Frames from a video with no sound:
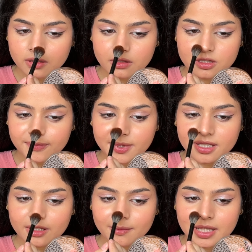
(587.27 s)
going to
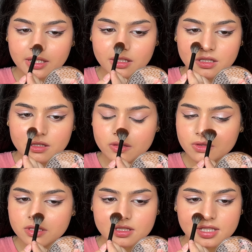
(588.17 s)
put it on my
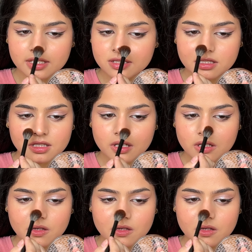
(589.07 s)
nose, just like so.